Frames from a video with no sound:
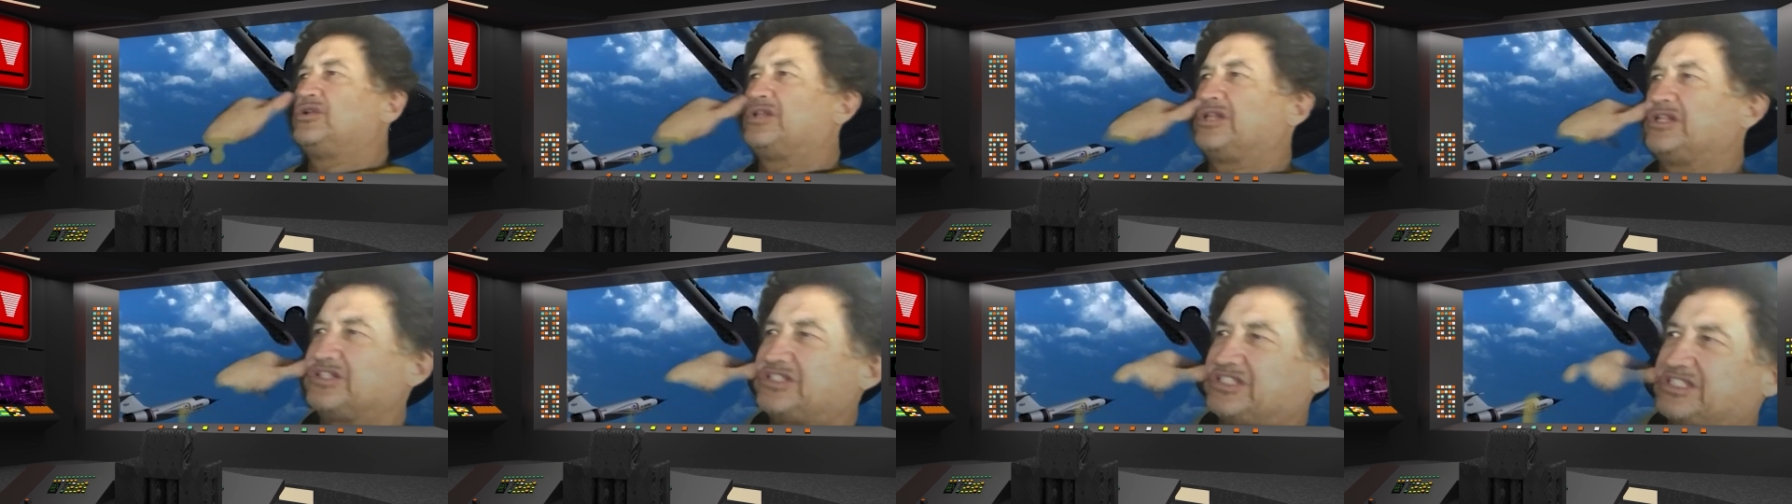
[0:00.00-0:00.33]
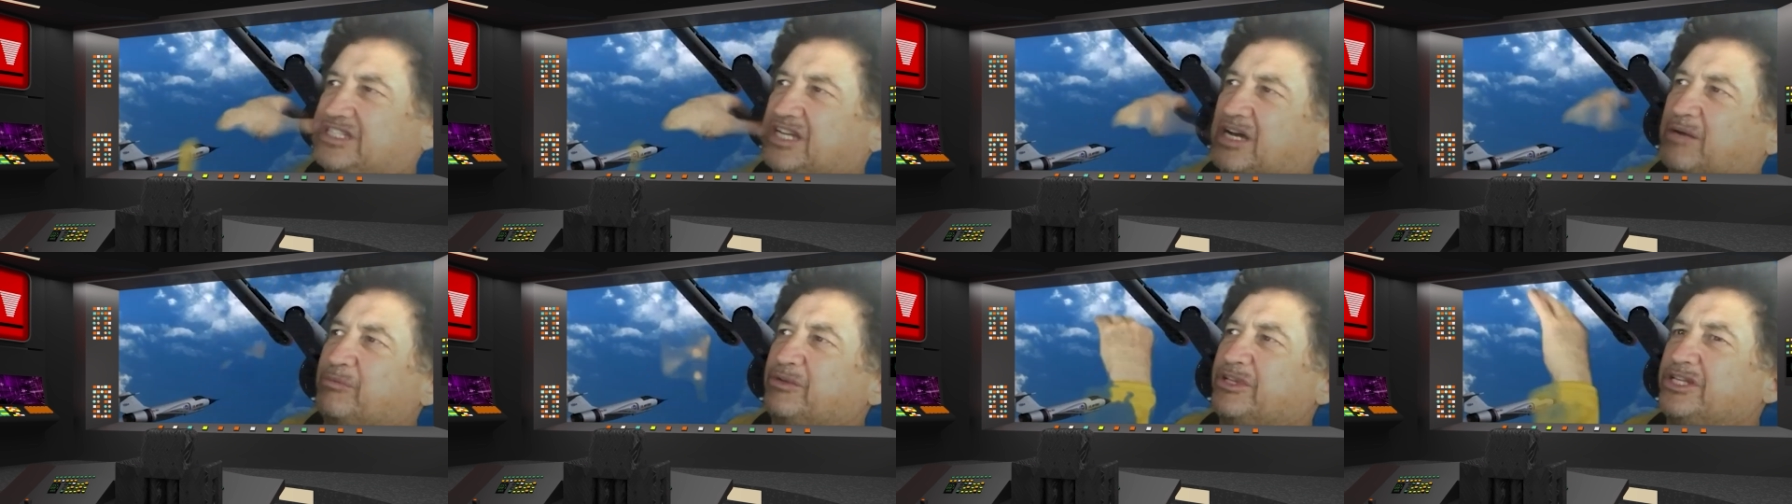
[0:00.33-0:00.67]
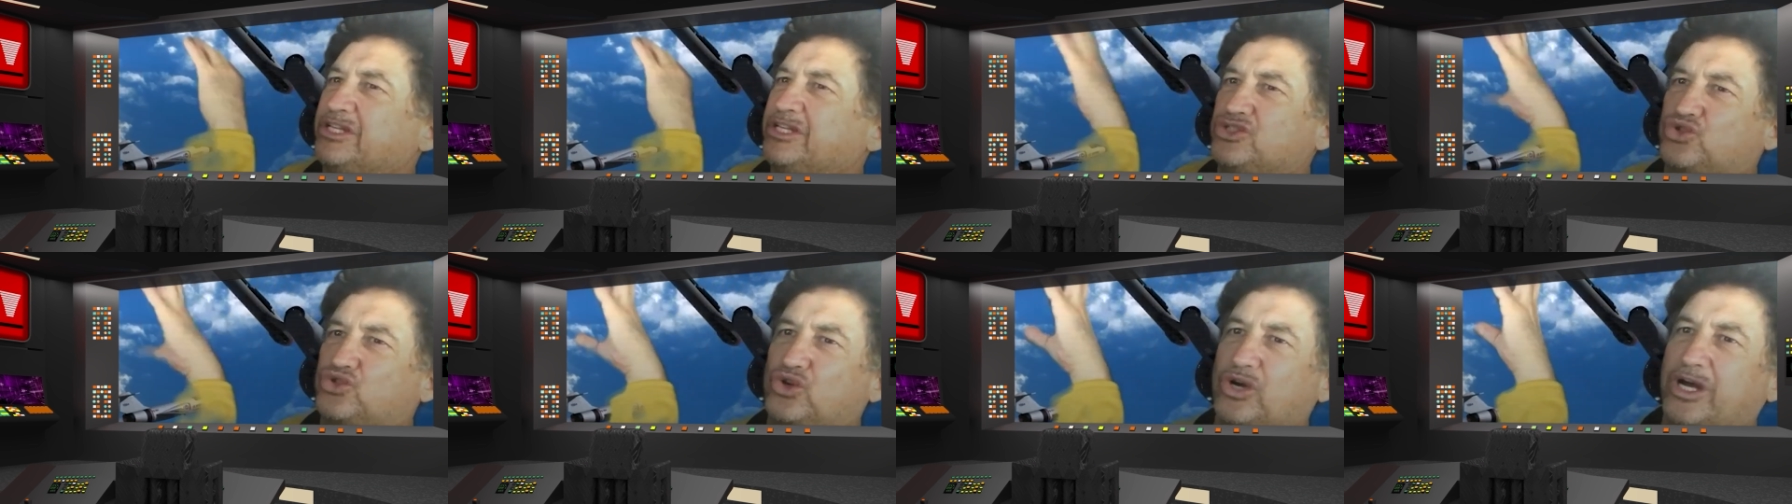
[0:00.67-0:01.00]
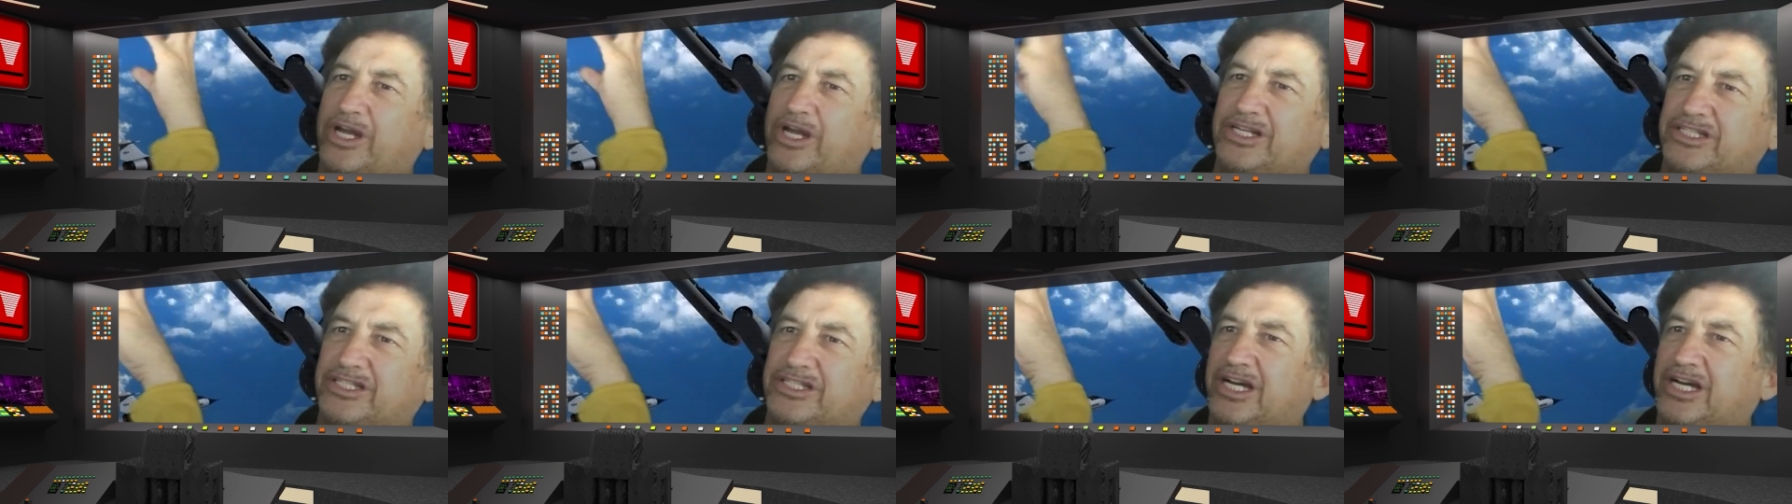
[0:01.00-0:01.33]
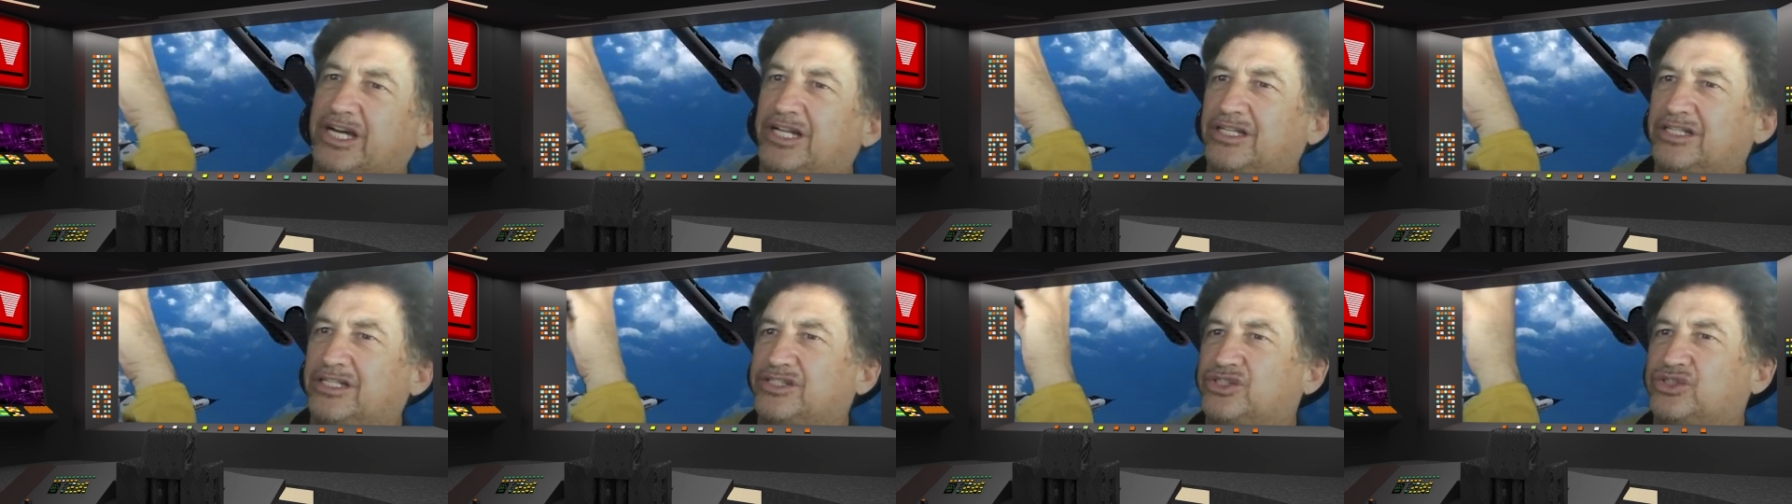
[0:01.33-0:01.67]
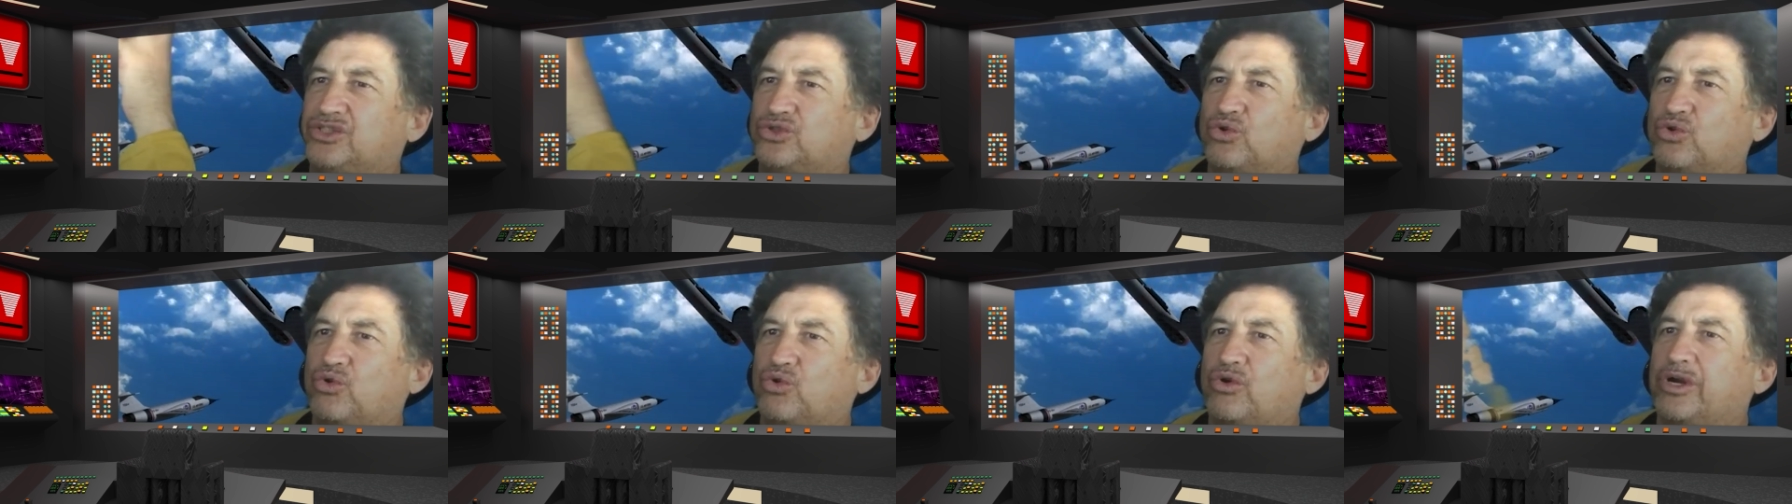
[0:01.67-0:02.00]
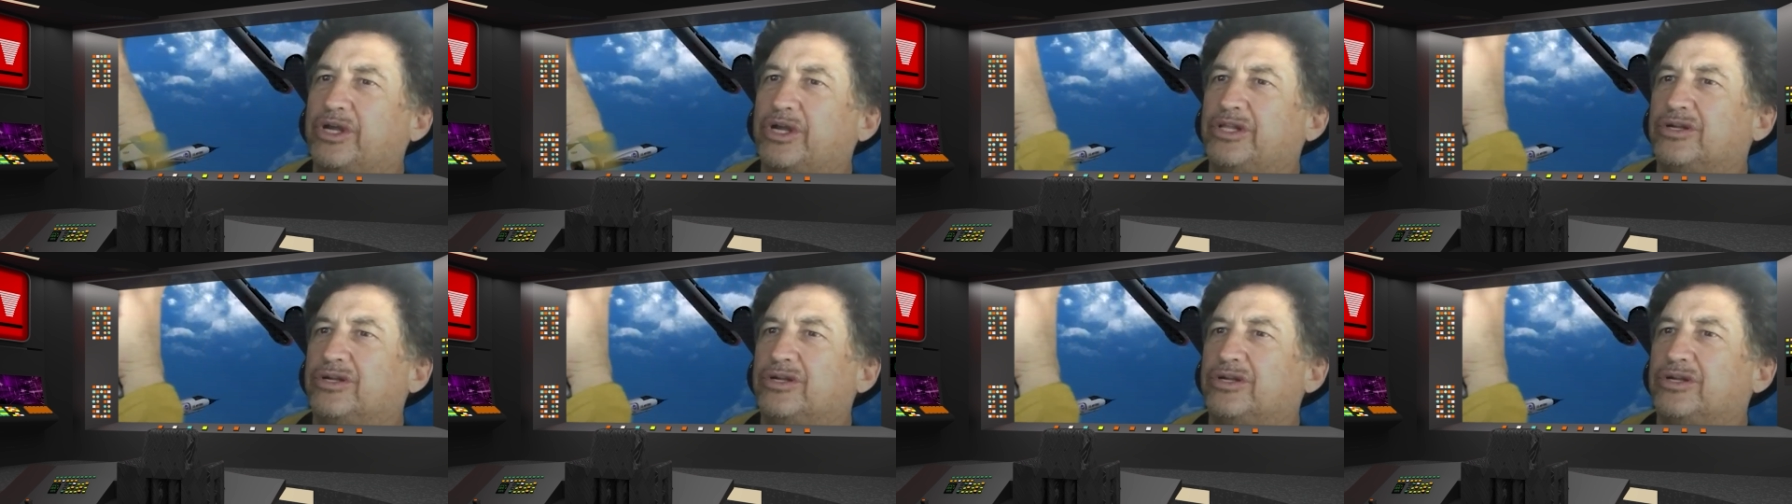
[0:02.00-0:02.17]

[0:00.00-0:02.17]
that some of these try to tell a story.